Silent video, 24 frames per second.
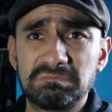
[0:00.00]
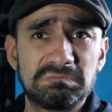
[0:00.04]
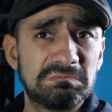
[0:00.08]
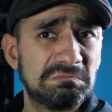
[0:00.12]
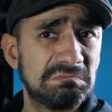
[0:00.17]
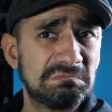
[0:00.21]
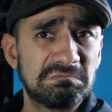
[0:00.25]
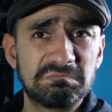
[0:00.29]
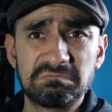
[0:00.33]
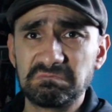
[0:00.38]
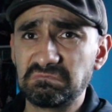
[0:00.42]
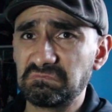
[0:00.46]

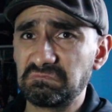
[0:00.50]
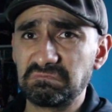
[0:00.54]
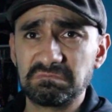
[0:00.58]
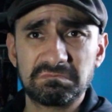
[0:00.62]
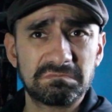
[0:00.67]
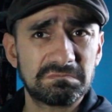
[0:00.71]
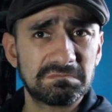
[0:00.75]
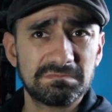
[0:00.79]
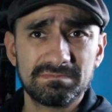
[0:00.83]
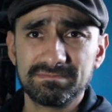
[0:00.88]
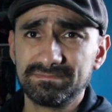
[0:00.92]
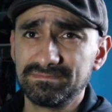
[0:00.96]
teacher to see
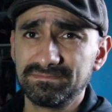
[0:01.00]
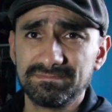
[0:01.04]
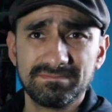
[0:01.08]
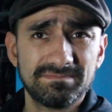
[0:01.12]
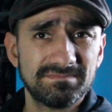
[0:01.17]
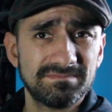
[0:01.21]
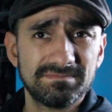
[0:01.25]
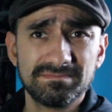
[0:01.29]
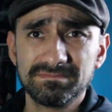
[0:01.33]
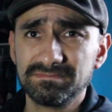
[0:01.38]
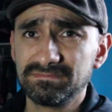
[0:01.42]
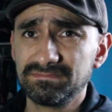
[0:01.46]
your
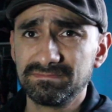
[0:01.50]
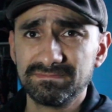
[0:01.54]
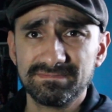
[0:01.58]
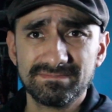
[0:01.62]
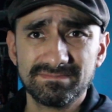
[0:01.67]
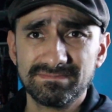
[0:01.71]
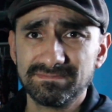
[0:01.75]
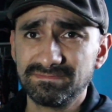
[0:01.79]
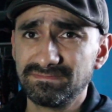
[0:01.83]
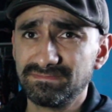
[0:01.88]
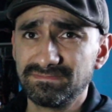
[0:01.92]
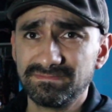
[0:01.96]
messy bed
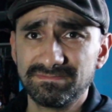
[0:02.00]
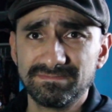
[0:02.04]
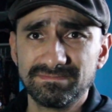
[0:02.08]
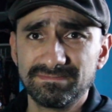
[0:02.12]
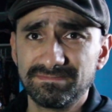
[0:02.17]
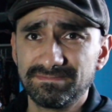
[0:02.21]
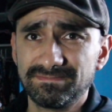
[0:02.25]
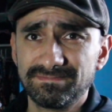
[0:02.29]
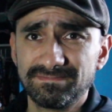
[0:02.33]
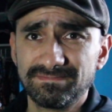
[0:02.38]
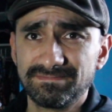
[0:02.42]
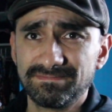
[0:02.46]
or your
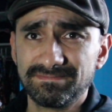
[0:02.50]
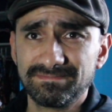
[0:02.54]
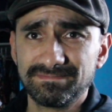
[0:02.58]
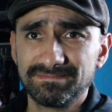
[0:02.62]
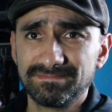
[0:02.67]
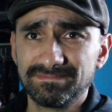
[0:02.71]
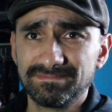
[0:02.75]
messy room.